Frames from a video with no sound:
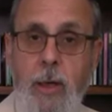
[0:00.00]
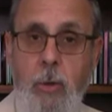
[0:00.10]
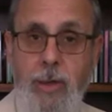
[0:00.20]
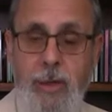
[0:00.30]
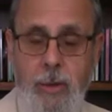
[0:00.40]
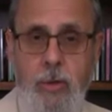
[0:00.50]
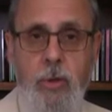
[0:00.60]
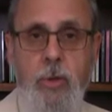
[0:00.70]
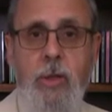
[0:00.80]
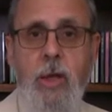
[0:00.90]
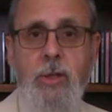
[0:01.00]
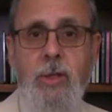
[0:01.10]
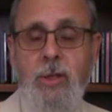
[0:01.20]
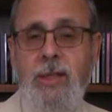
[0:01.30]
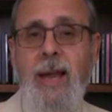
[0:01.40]
Now, injured
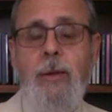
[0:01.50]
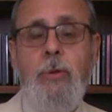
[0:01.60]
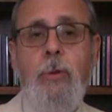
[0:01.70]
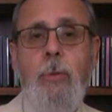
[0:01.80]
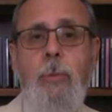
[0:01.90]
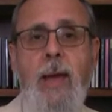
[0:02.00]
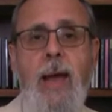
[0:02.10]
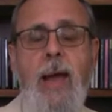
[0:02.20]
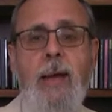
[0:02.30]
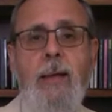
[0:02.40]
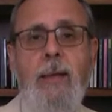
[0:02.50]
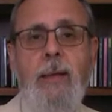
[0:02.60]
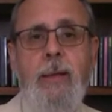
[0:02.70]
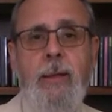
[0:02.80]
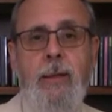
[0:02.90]
doesn't sound so bad.
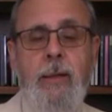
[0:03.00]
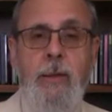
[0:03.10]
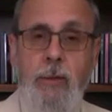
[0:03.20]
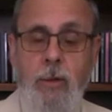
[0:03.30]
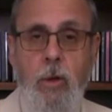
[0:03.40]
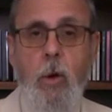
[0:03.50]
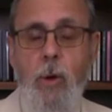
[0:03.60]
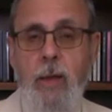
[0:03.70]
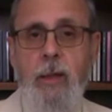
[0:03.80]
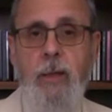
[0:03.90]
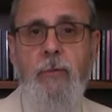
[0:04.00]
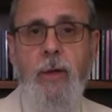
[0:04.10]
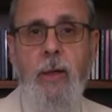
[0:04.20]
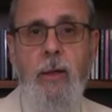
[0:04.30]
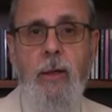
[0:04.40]
You go on
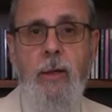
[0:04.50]
living.